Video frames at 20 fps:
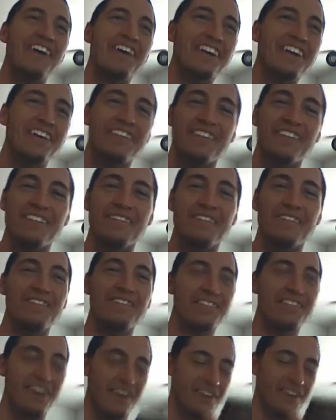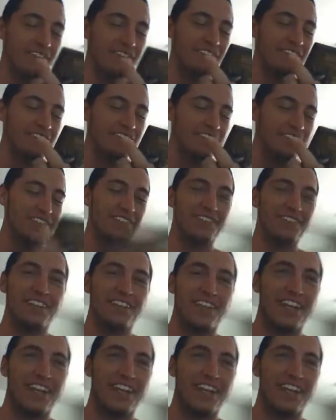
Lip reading: all over this dude.